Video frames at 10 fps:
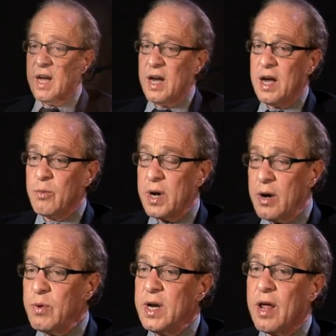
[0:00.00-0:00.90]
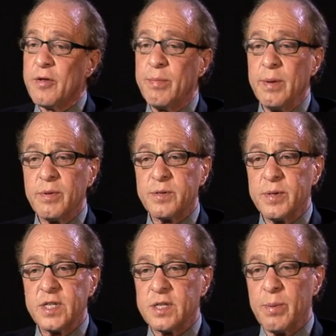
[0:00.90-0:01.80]
Uh, when I read other people's
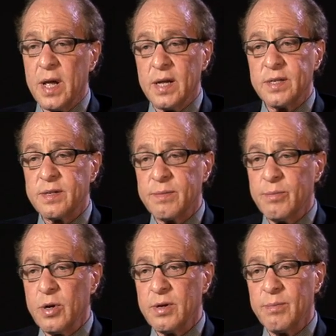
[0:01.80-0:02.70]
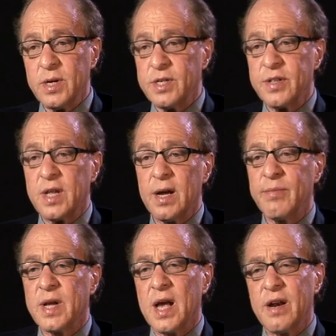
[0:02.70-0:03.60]
business plans, mo much of the time
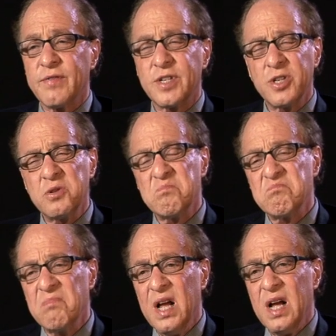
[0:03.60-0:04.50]
they kind of assume